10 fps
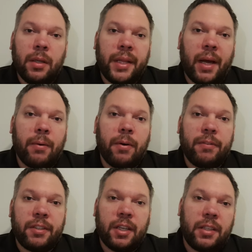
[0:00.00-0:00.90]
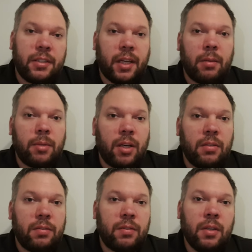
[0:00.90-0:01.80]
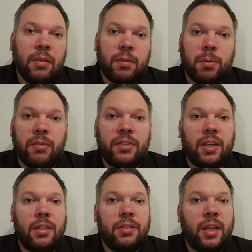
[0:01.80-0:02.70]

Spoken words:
Now, obviously the same goes for private sellers.